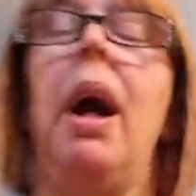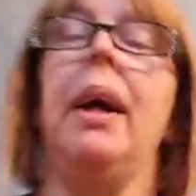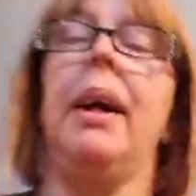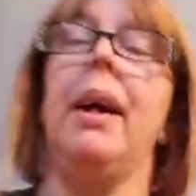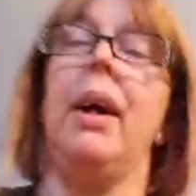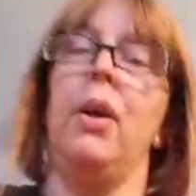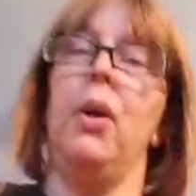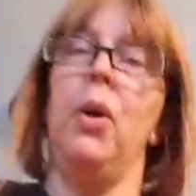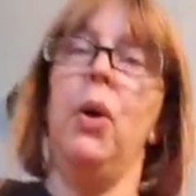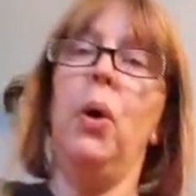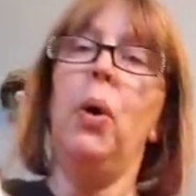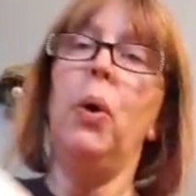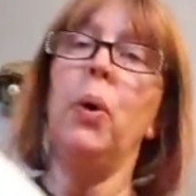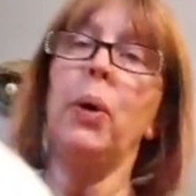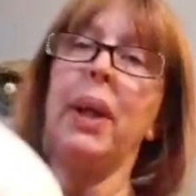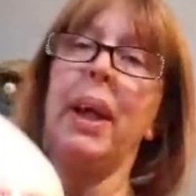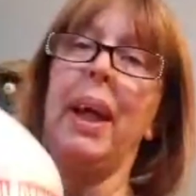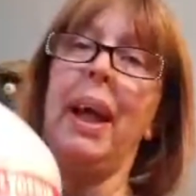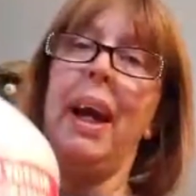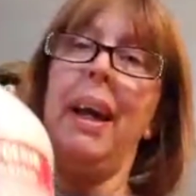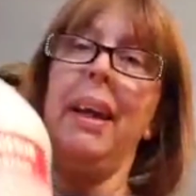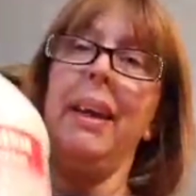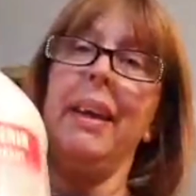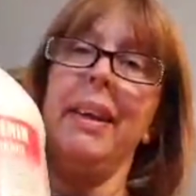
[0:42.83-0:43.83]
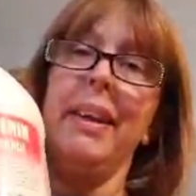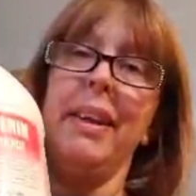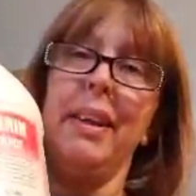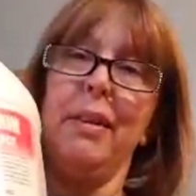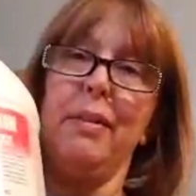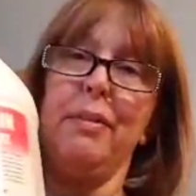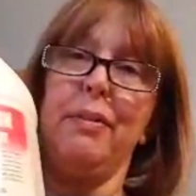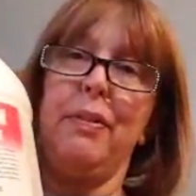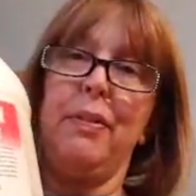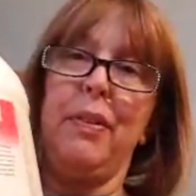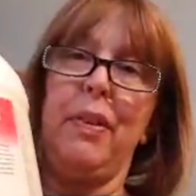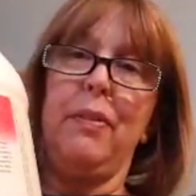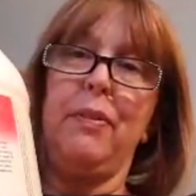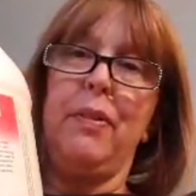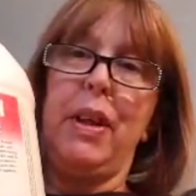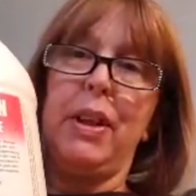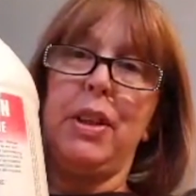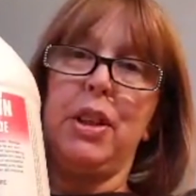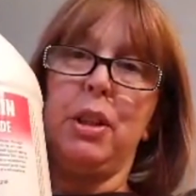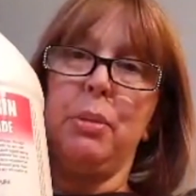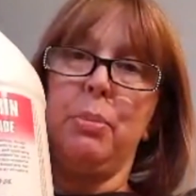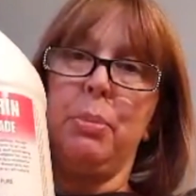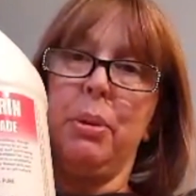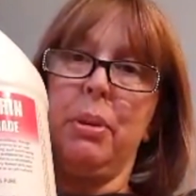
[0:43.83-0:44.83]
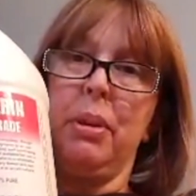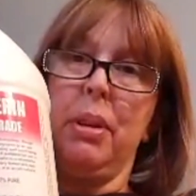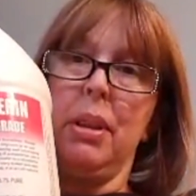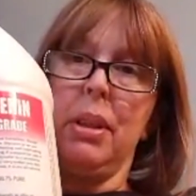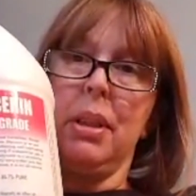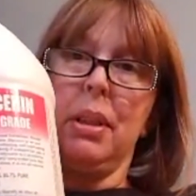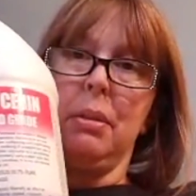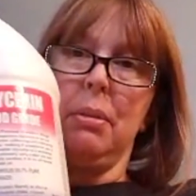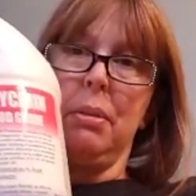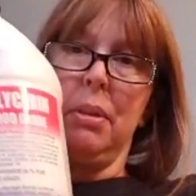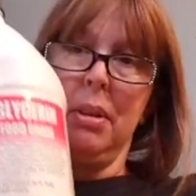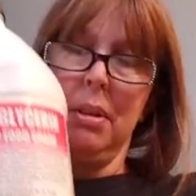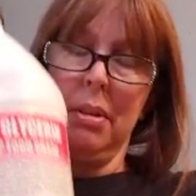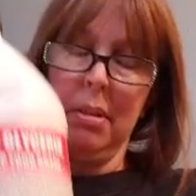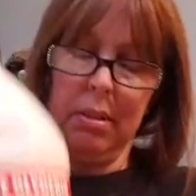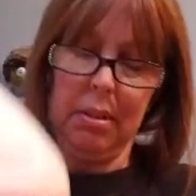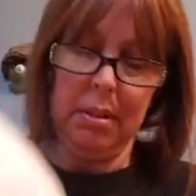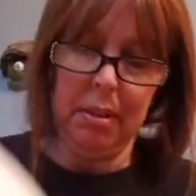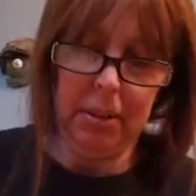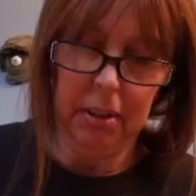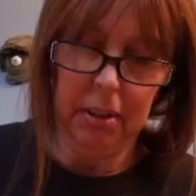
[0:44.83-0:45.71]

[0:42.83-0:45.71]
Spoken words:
I got a whole gallon of vegetable glycerin.